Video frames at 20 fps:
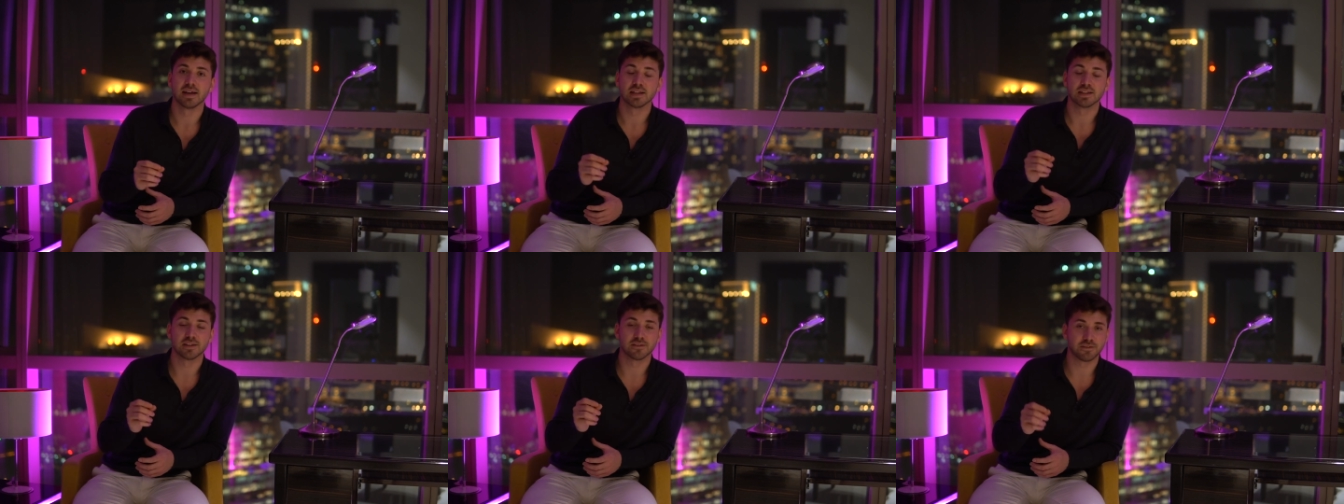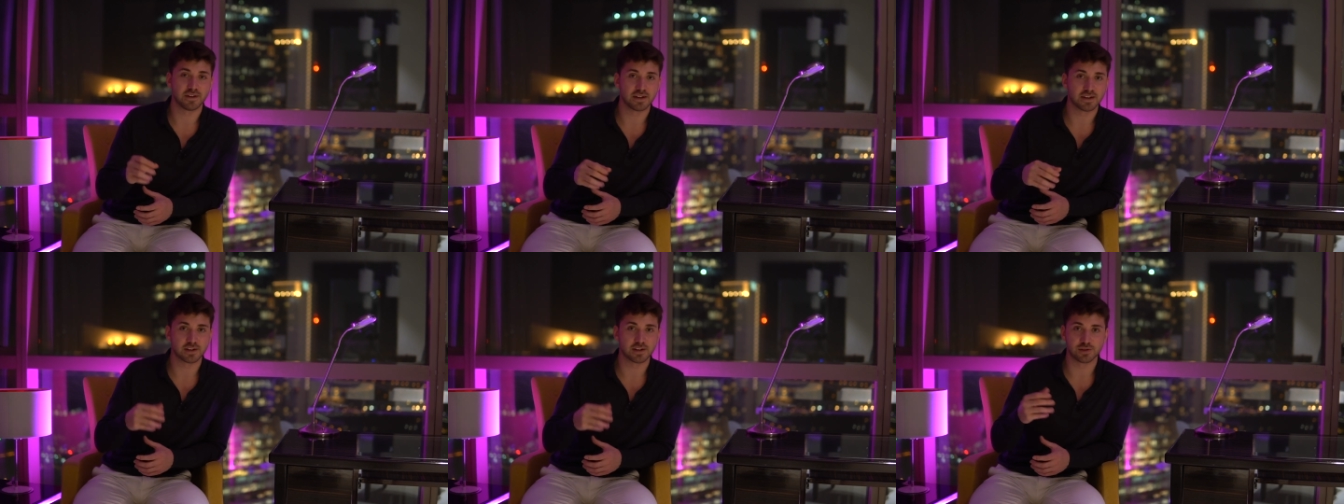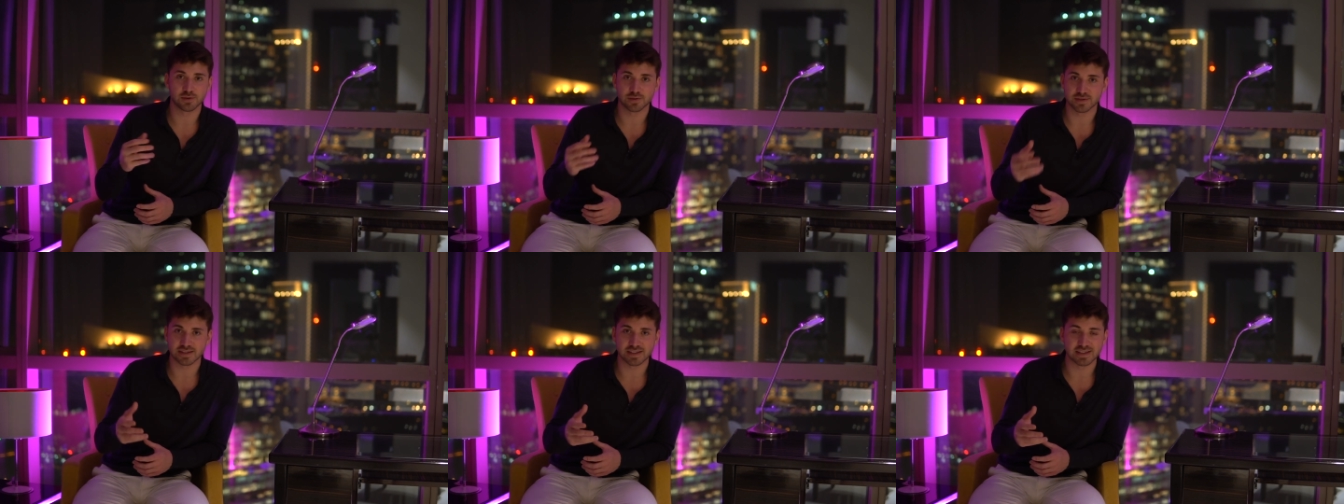the thing that
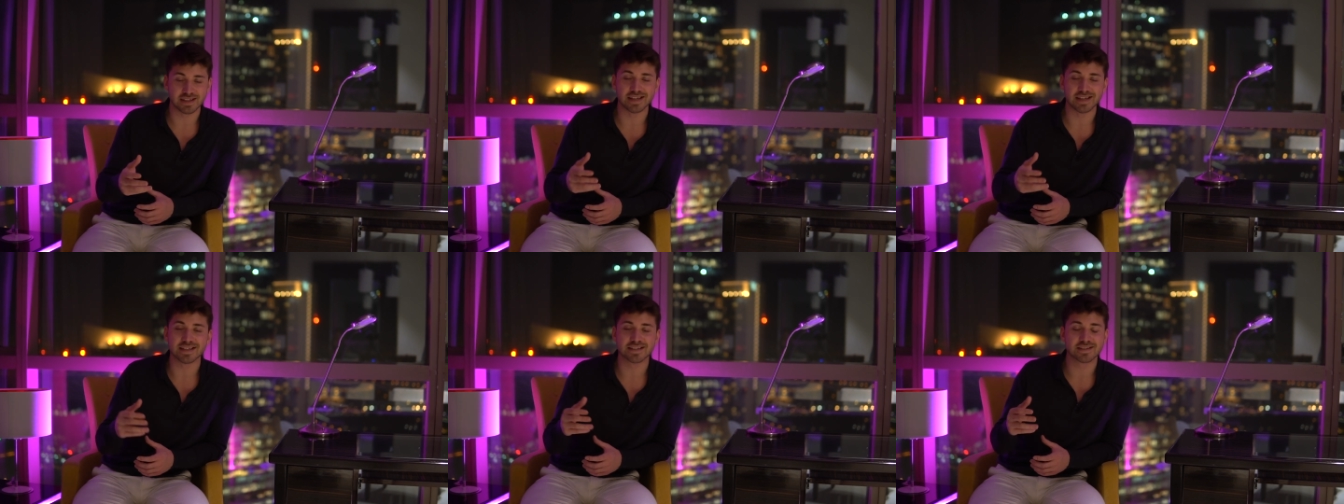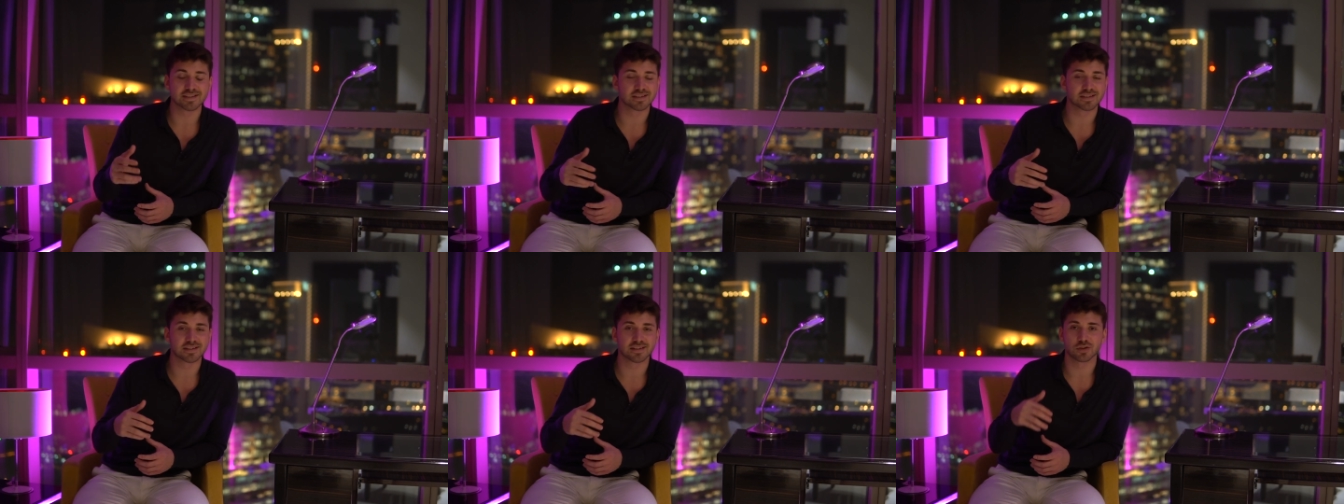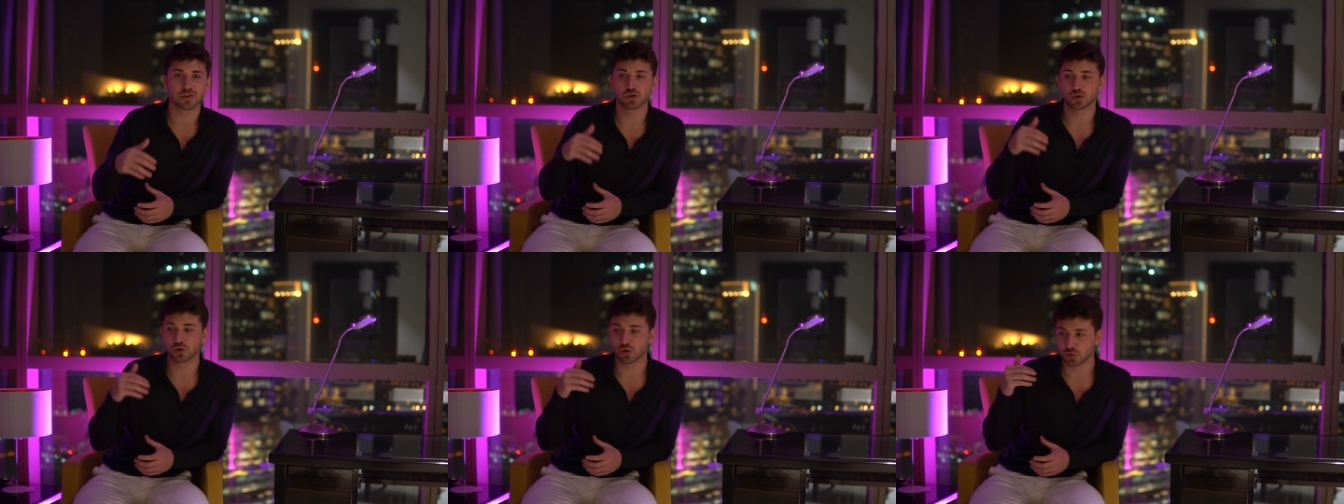you see isn't
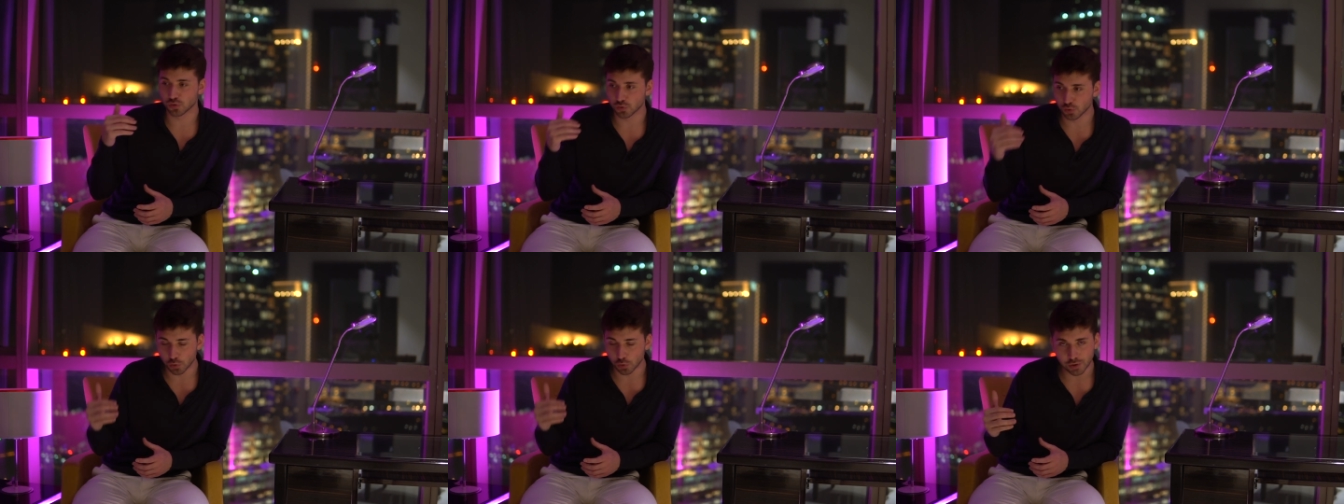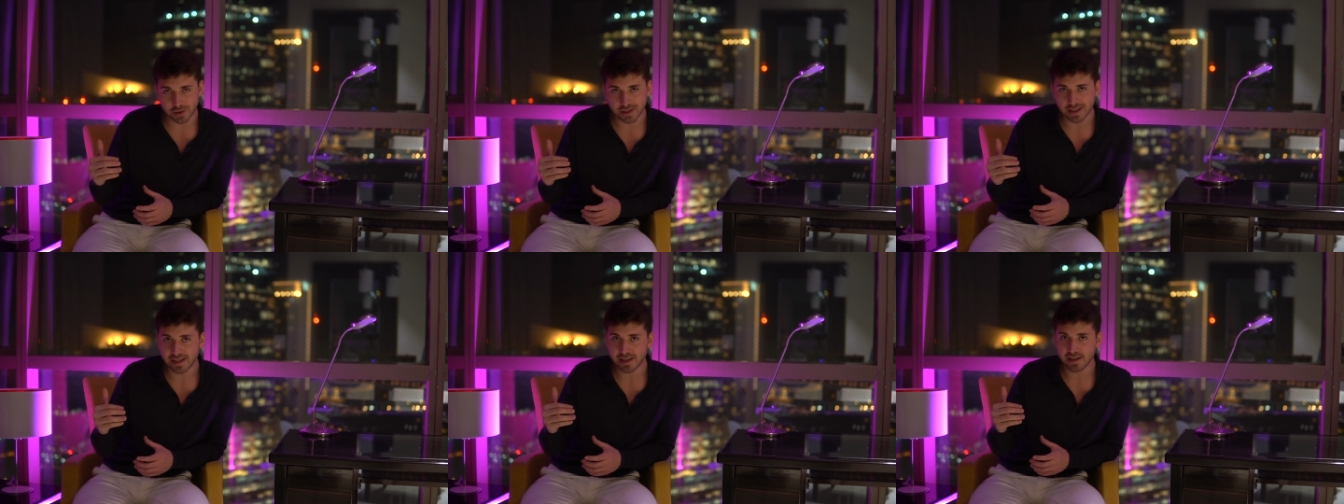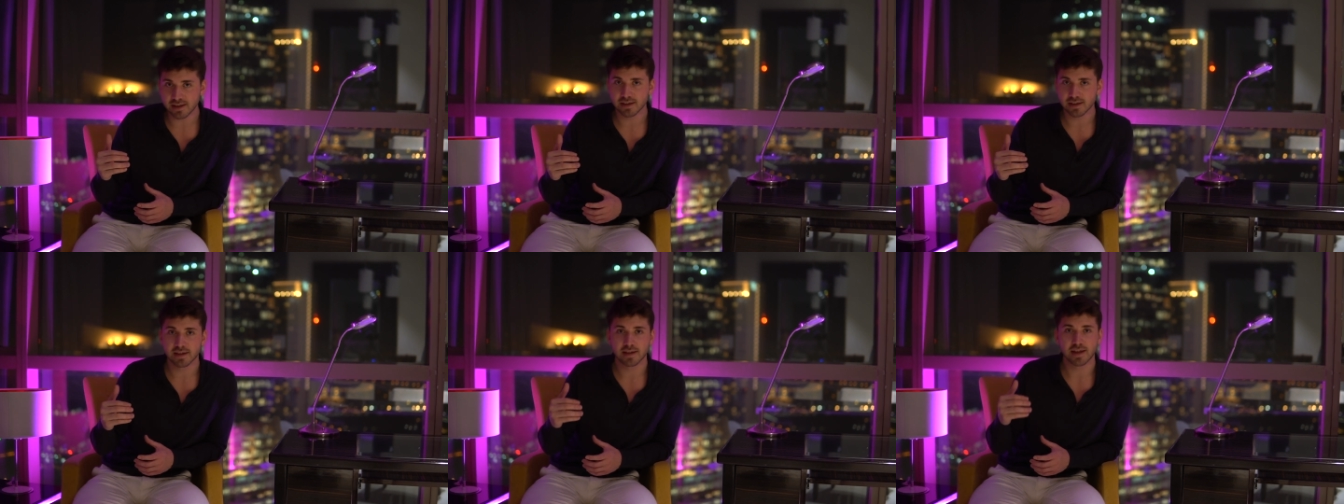
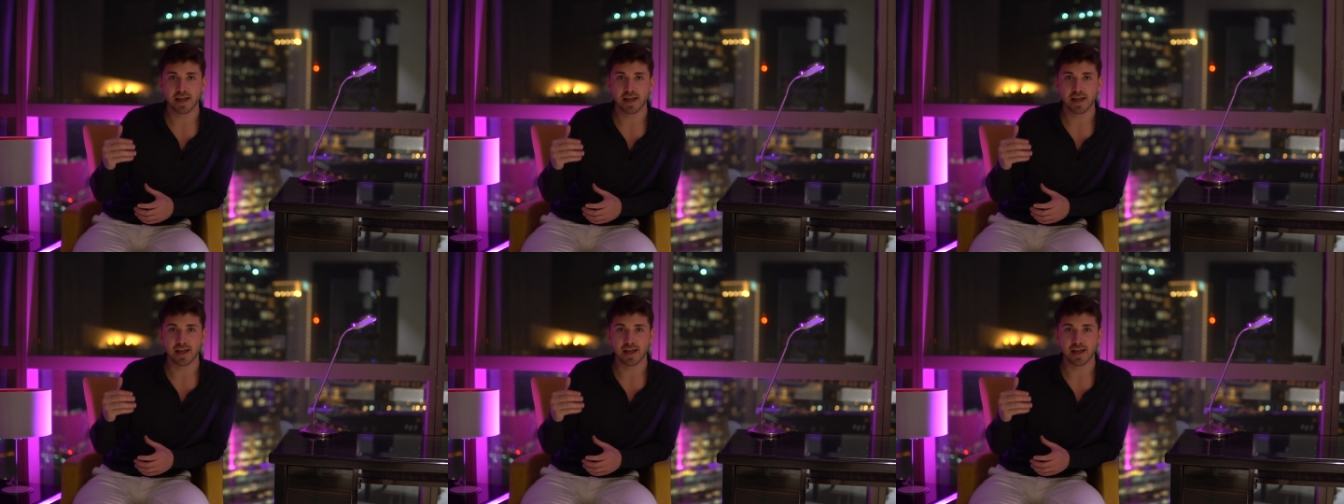truly